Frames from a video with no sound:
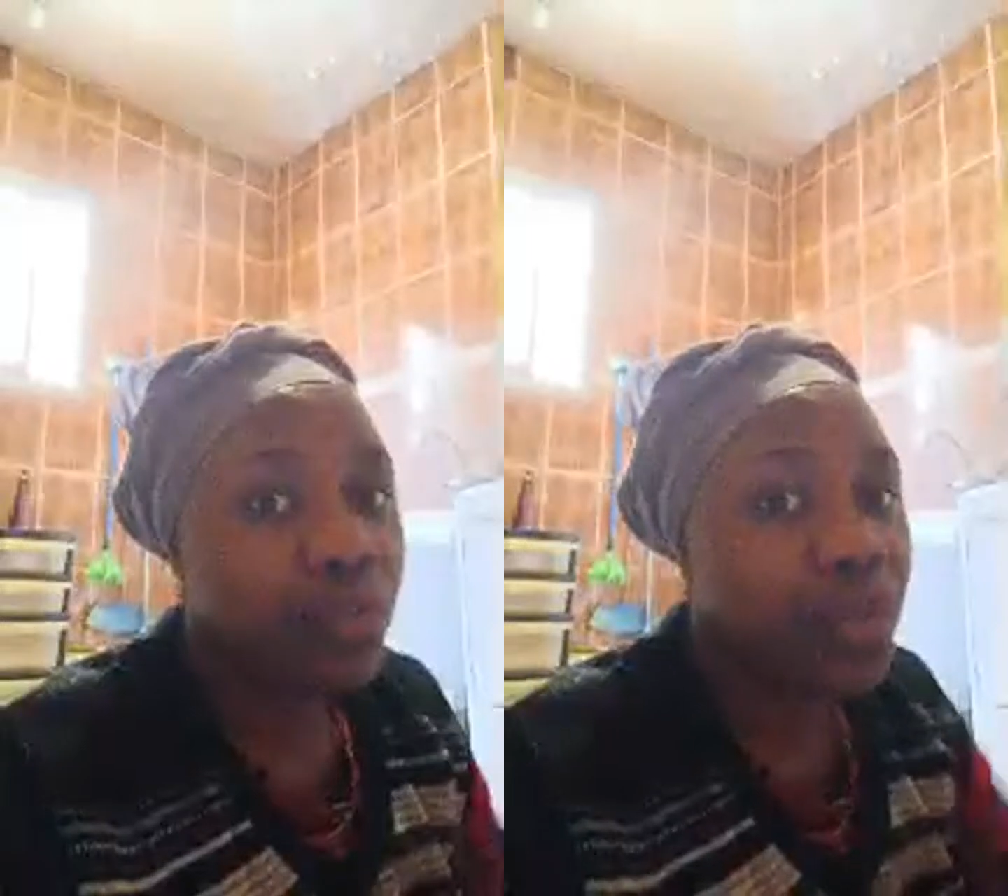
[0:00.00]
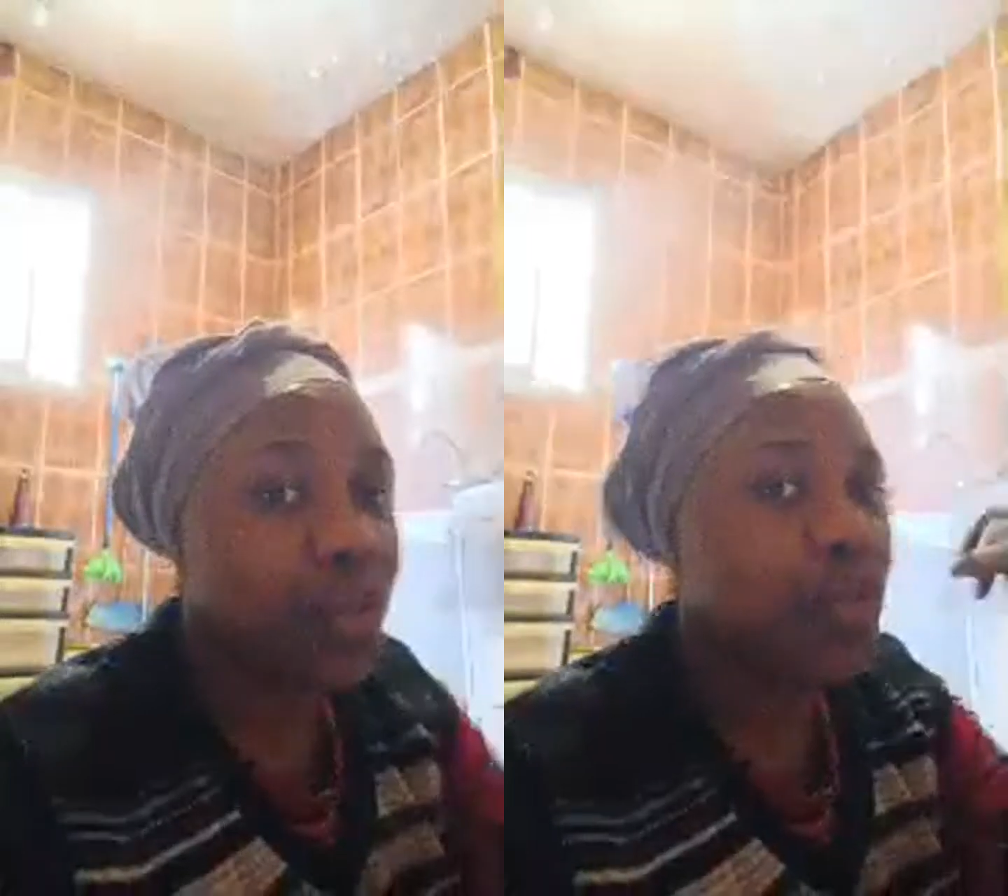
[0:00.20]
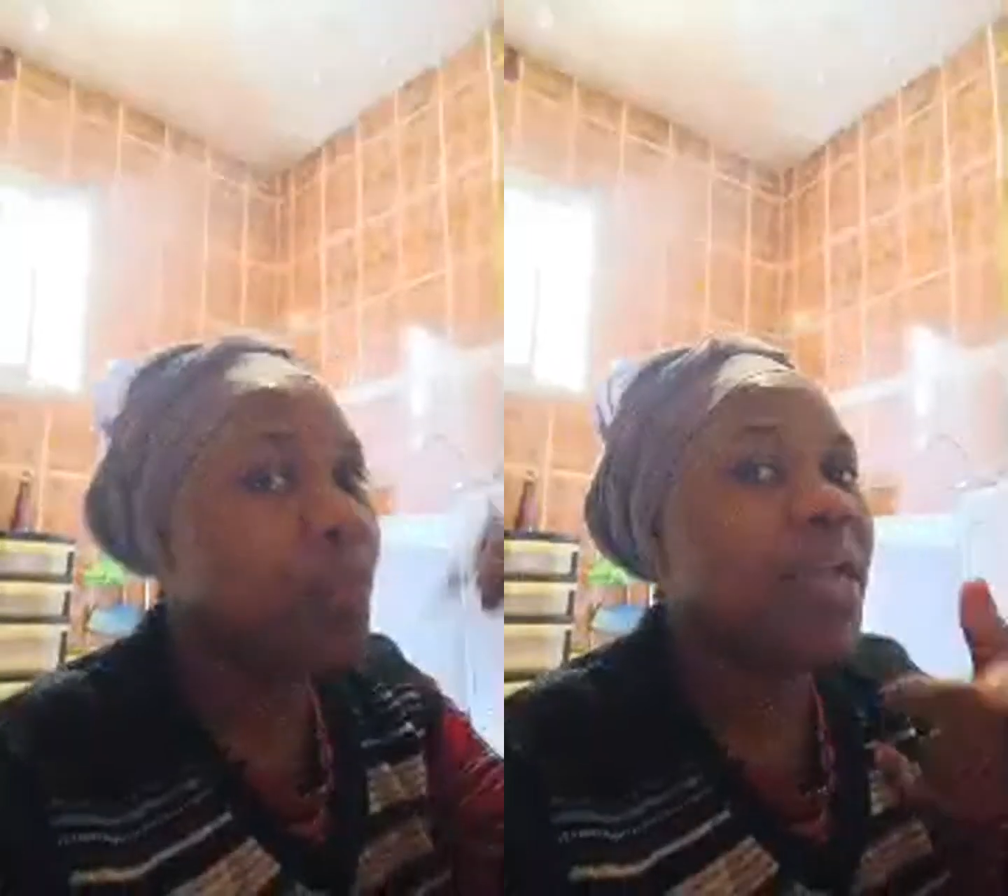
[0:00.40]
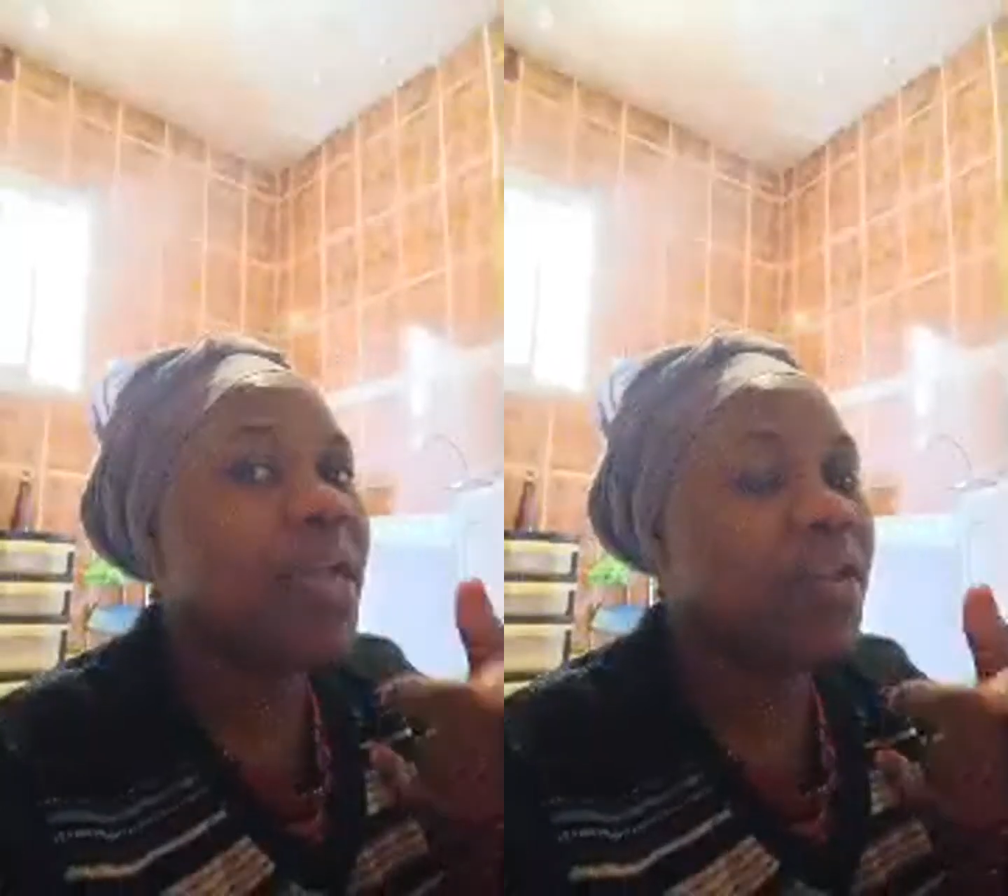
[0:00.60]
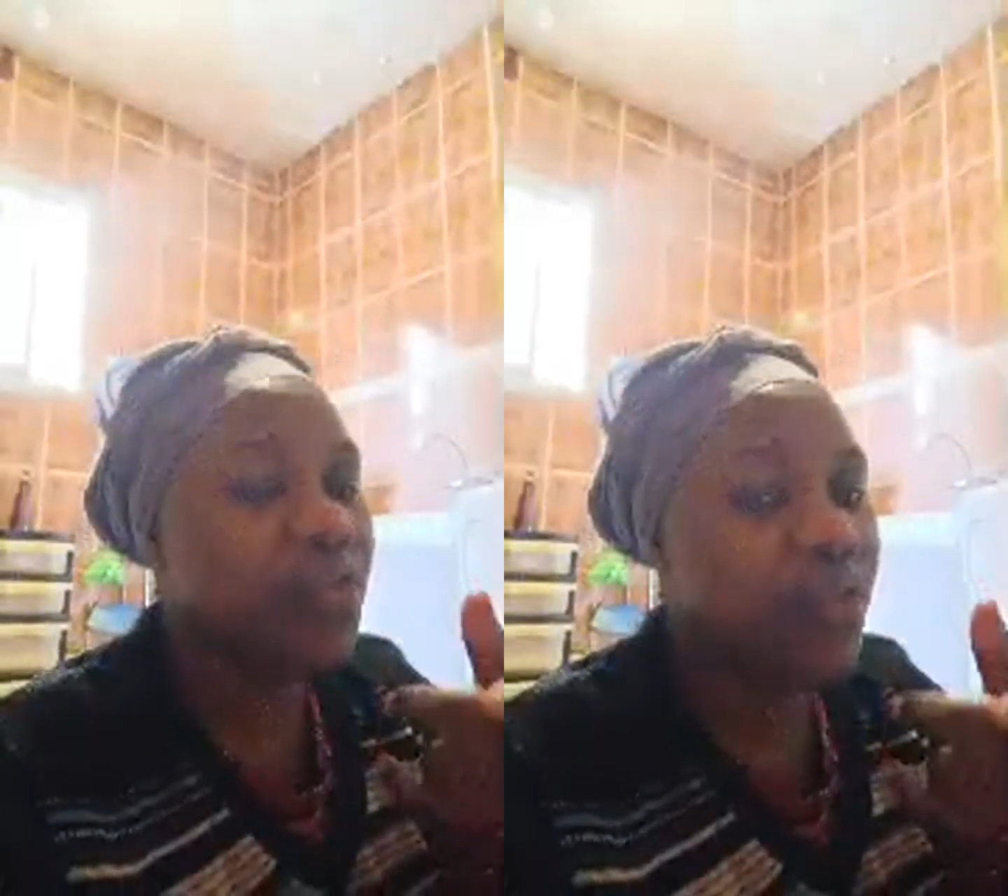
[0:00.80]
your mind to
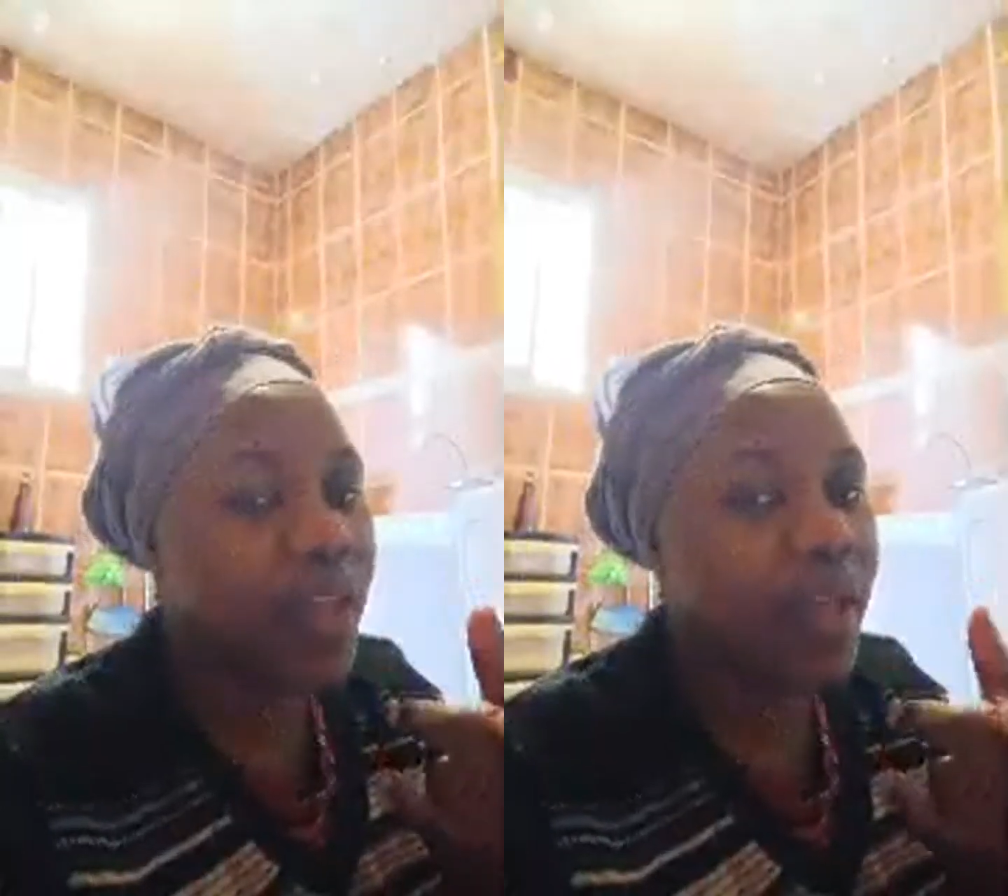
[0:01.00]
them,